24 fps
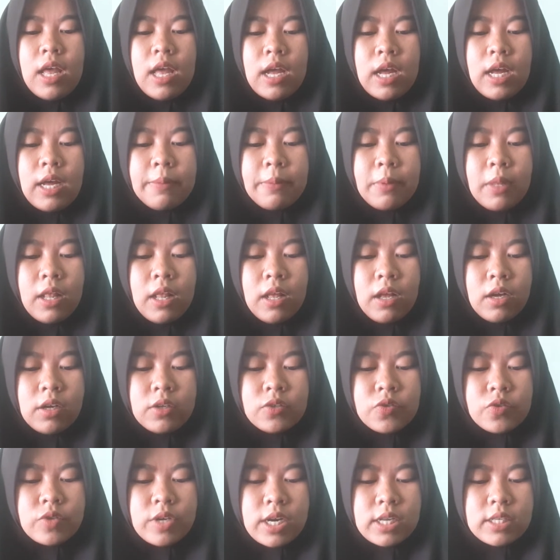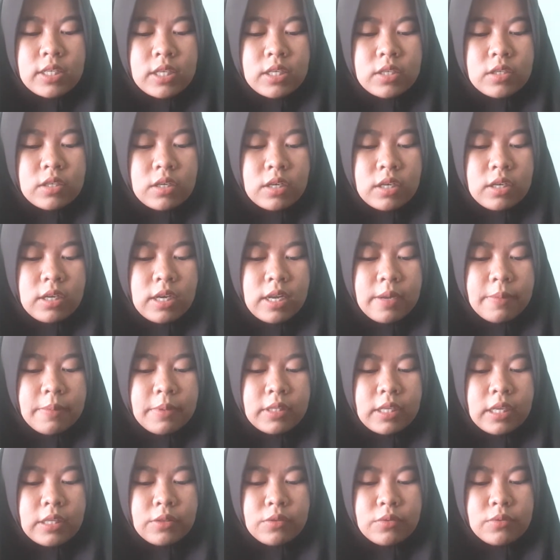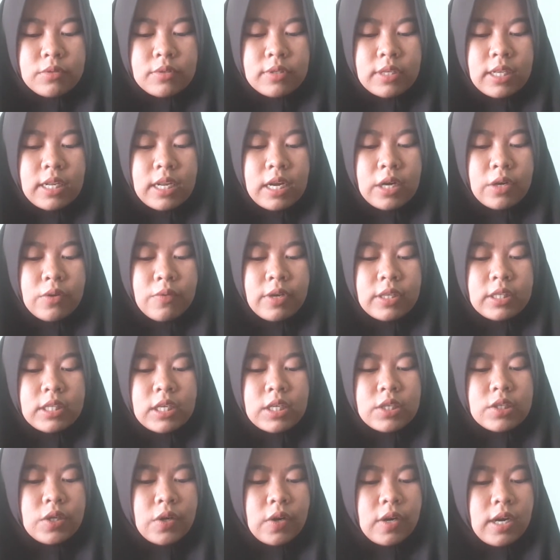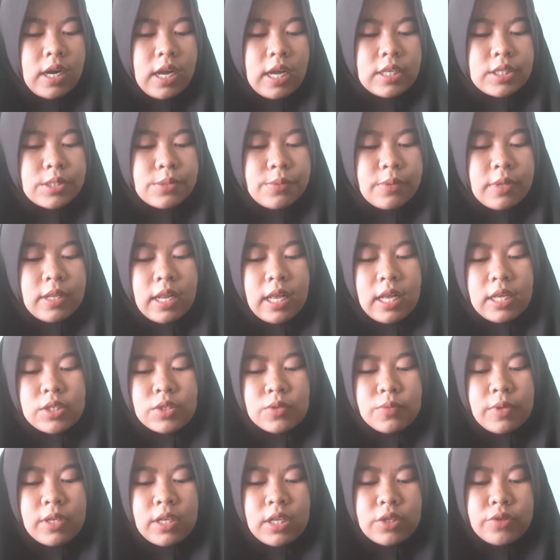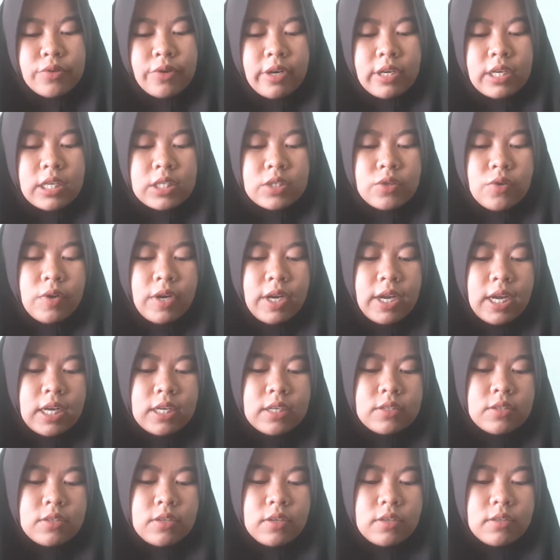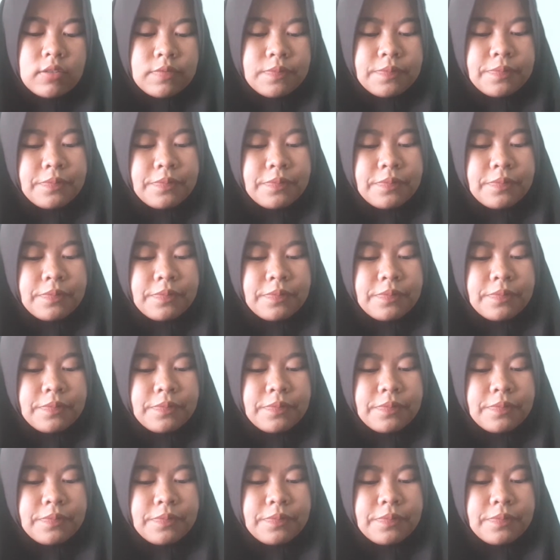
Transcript: Capital cost insurance liability to third-party insurance as well as wind insurance is concerned.